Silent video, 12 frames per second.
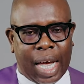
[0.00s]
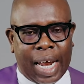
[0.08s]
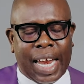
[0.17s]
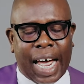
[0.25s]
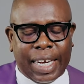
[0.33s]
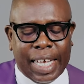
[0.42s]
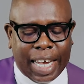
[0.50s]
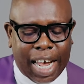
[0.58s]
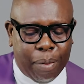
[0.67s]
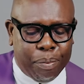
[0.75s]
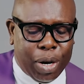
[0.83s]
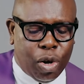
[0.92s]
And that he
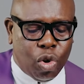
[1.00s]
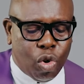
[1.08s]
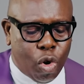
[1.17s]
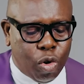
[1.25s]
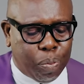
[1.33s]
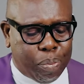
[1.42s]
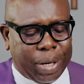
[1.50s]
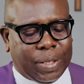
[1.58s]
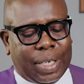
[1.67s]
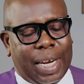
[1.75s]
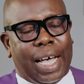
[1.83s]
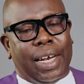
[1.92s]
can be known
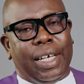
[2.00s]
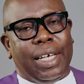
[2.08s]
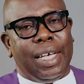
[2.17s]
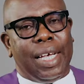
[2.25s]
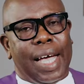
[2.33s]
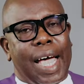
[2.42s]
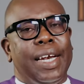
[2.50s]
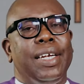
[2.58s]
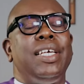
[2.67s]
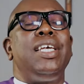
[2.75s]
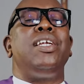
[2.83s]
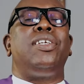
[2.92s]
personally
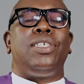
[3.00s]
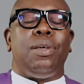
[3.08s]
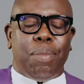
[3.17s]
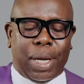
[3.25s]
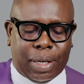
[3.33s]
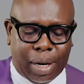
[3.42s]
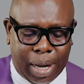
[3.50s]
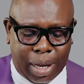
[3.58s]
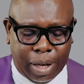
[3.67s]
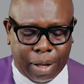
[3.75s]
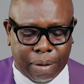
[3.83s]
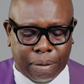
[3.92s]
and
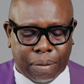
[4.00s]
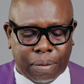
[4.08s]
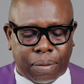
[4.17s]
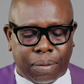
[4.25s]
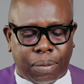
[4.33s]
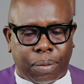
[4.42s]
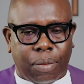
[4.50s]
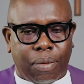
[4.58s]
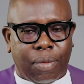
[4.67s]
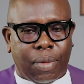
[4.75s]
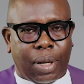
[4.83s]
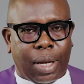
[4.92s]
intimately.
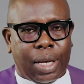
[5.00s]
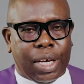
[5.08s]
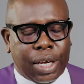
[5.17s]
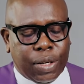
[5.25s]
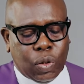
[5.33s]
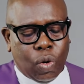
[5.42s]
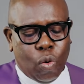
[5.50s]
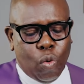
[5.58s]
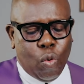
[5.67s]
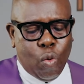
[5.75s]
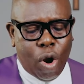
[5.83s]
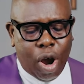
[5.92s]
He is
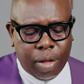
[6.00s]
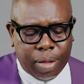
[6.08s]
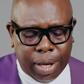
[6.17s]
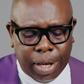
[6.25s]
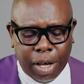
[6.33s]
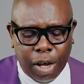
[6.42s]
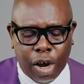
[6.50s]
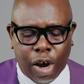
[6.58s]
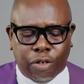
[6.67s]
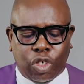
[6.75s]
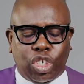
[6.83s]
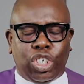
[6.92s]
worthy
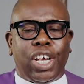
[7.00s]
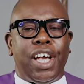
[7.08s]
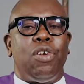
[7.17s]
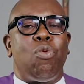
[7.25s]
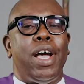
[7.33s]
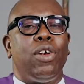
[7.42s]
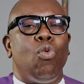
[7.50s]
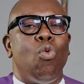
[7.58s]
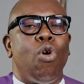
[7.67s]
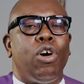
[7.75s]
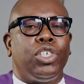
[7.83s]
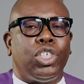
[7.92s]
of genuine
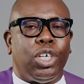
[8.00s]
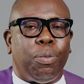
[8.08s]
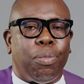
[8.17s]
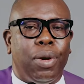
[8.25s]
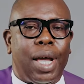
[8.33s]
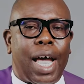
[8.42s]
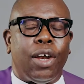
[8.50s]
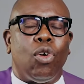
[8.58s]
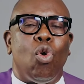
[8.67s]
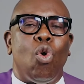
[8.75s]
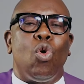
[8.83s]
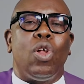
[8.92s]
worship and
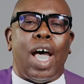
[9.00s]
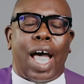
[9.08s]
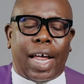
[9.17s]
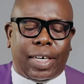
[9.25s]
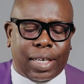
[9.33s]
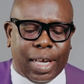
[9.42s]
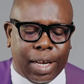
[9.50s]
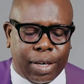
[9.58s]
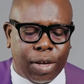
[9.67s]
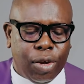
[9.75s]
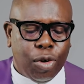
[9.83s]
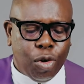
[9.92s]

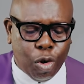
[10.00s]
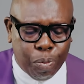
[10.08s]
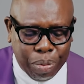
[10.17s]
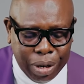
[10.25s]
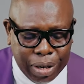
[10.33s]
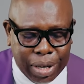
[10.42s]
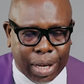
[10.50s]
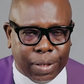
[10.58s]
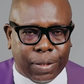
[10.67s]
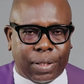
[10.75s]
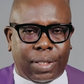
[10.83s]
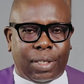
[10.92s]
wholehearted
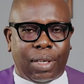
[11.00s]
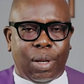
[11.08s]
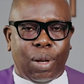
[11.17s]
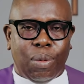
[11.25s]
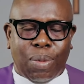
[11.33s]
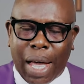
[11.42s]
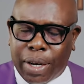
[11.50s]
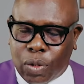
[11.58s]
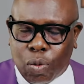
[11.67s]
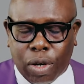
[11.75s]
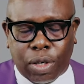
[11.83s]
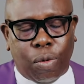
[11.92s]
obedience. That
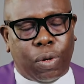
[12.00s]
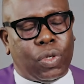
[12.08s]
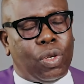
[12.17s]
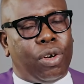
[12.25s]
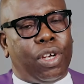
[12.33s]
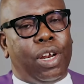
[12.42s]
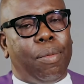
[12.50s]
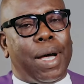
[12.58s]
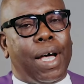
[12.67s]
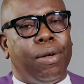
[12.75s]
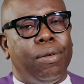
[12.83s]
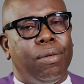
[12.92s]
is what he was talking
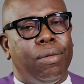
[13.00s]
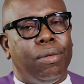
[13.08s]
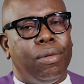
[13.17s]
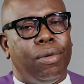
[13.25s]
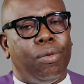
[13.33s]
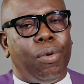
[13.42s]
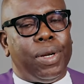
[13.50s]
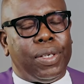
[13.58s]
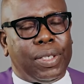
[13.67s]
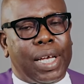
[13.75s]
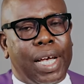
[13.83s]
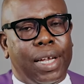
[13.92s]
about when he
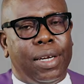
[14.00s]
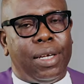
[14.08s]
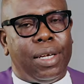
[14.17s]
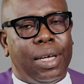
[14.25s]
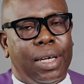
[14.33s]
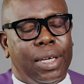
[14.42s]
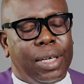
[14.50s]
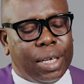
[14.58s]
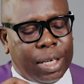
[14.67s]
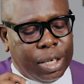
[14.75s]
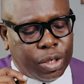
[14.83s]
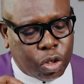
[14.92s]
said
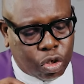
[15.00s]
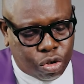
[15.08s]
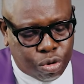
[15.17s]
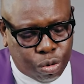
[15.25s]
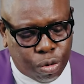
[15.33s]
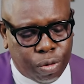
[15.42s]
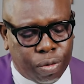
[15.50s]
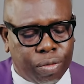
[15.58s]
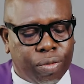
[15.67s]
he is true.